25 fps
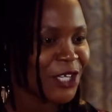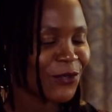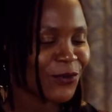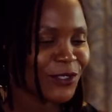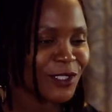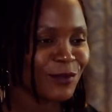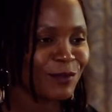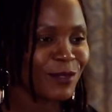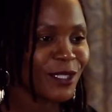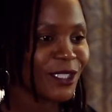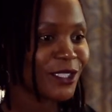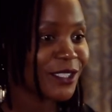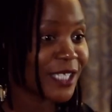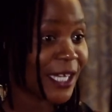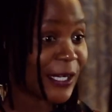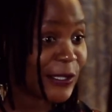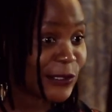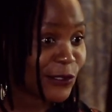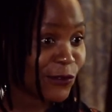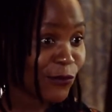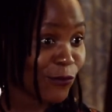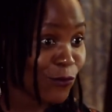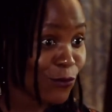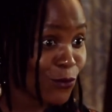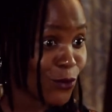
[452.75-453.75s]
It was built
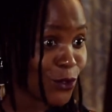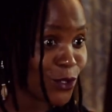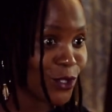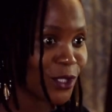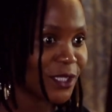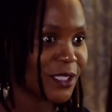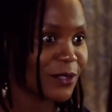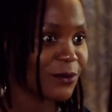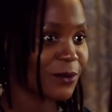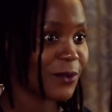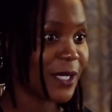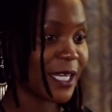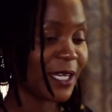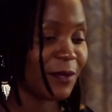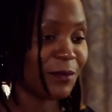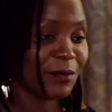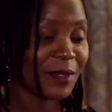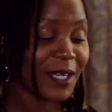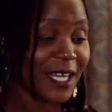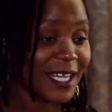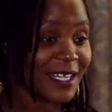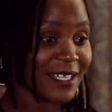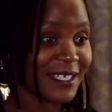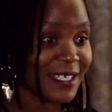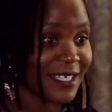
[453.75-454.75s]
out of wood and
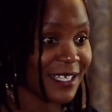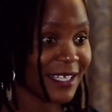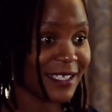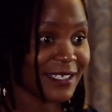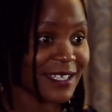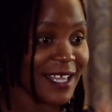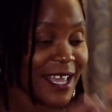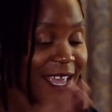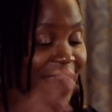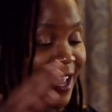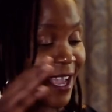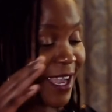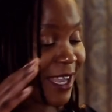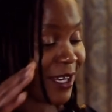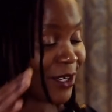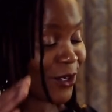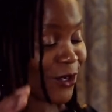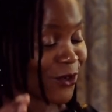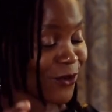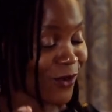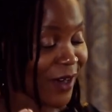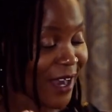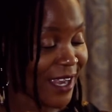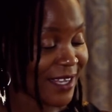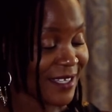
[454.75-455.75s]
plastics
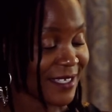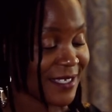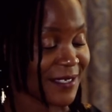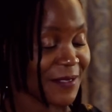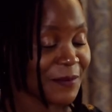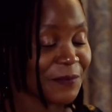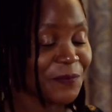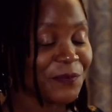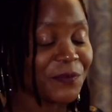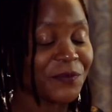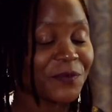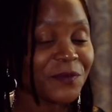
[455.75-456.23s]
and grass.